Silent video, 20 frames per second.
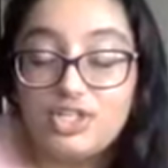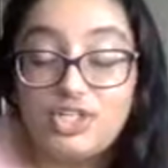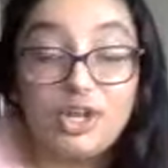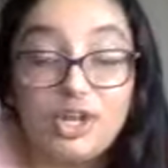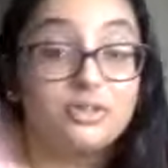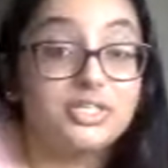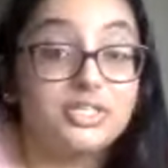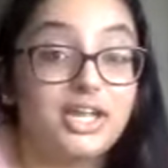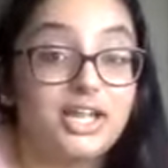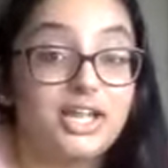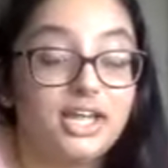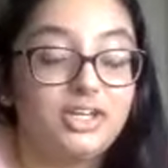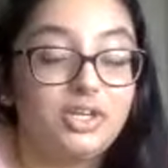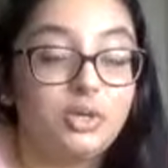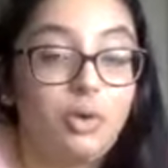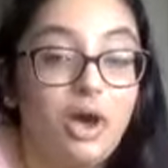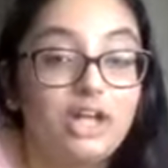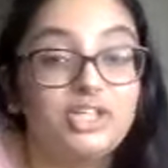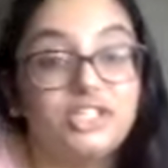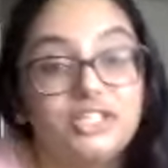shows that I like to
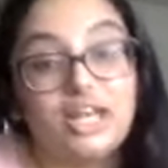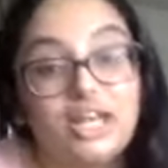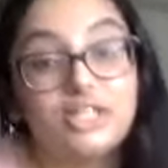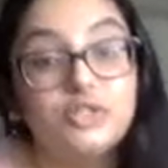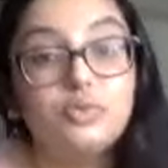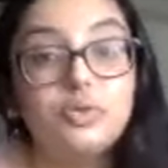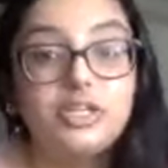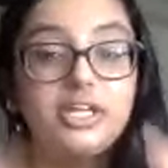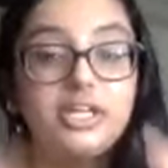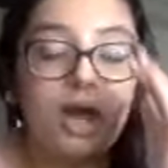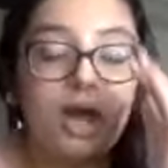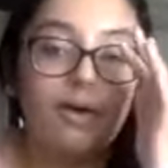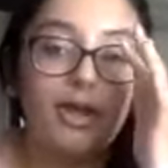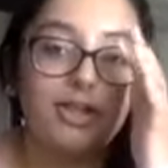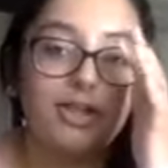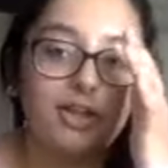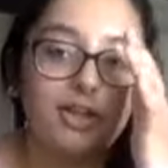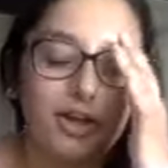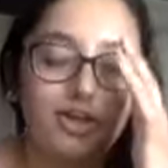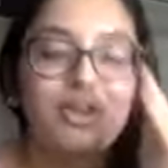watch, and that's really how I
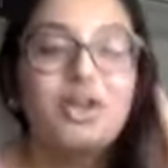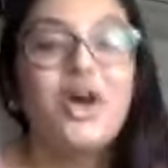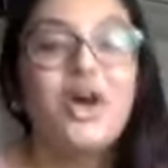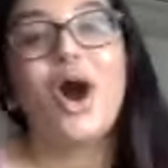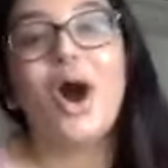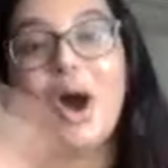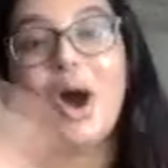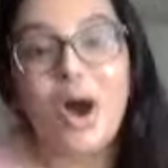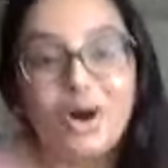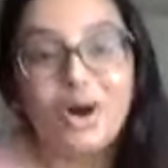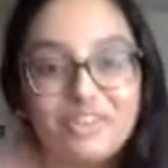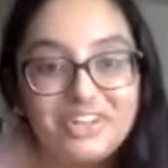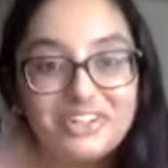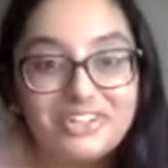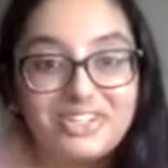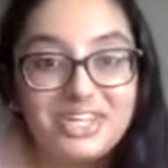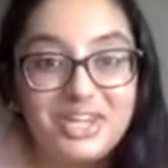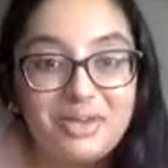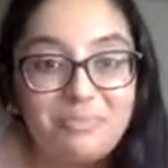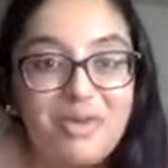learn.
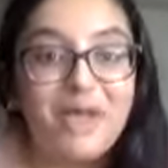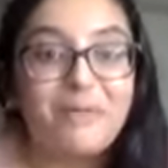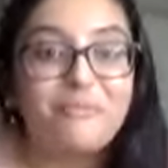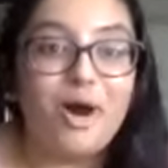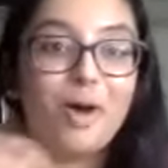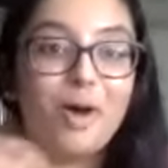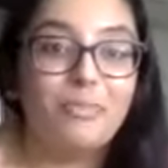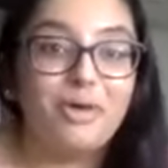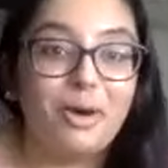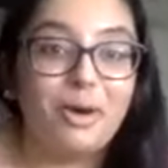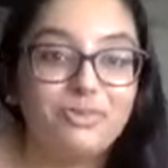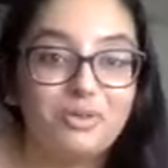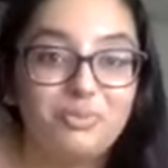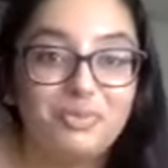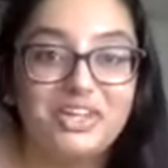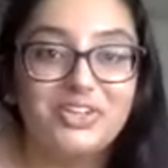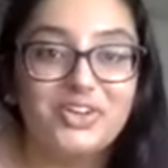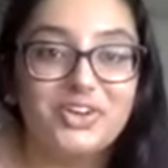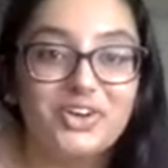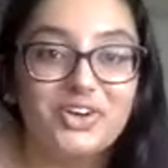Obviously, my mom helped
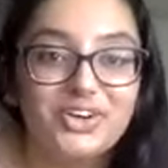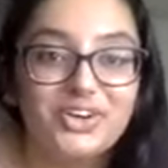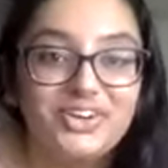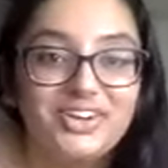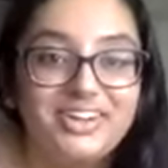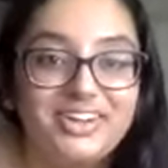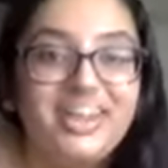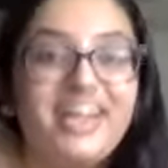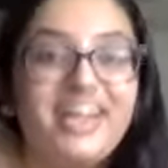me learn